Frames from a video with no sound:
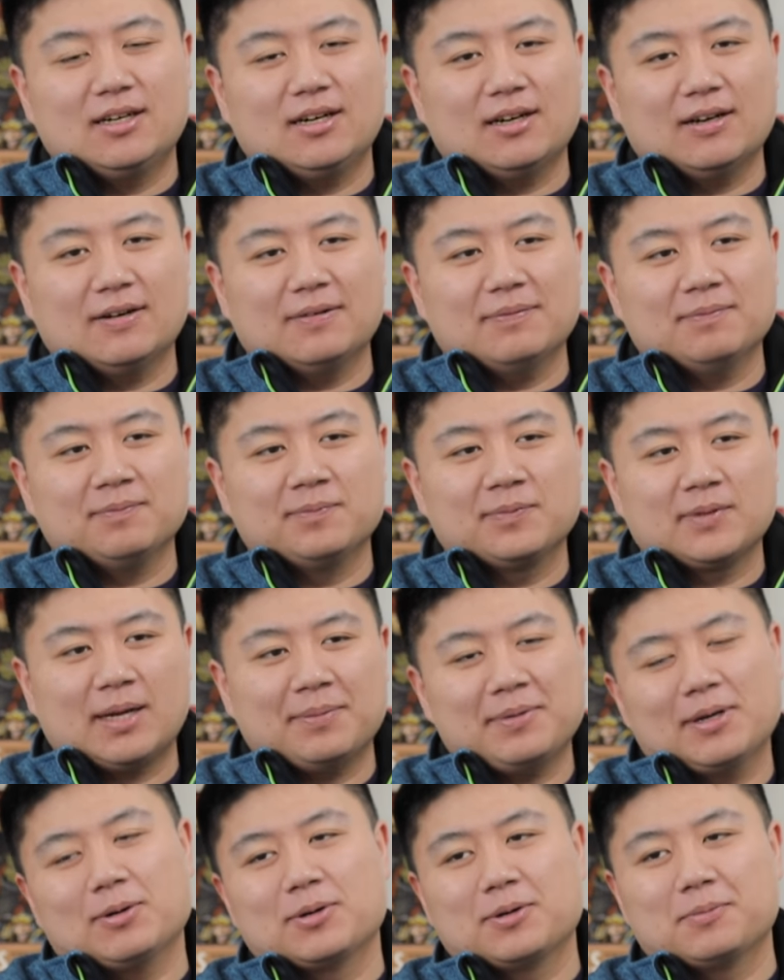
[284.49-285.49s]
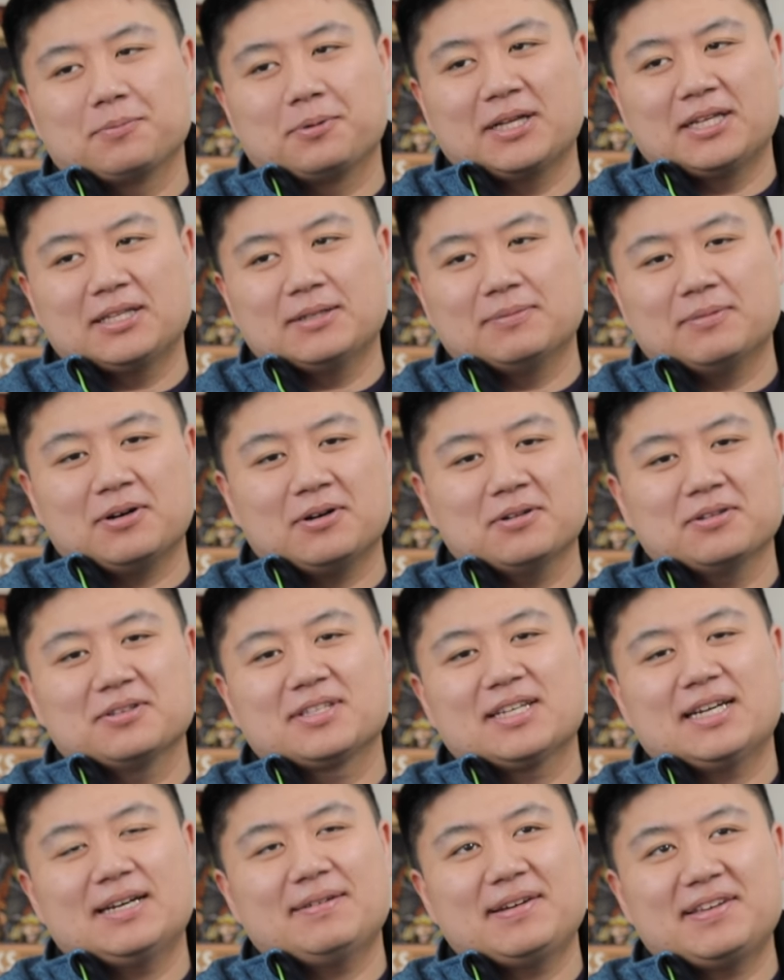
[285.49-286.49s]
Um, I mean, I wouldn't play them all
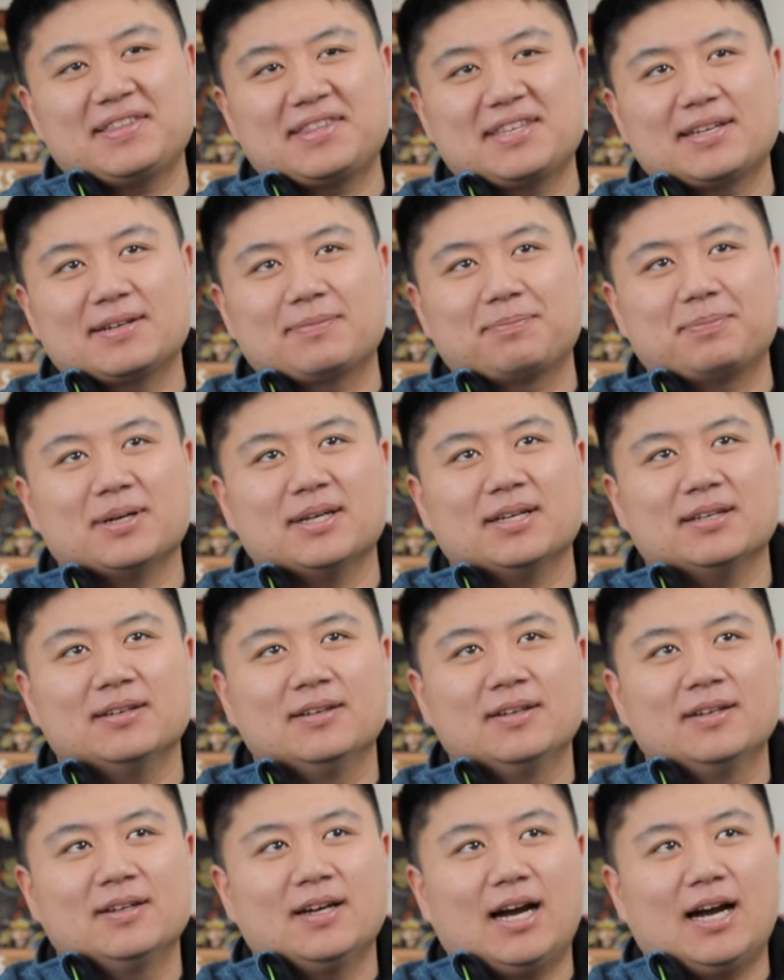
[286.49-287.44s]
the time, I think, but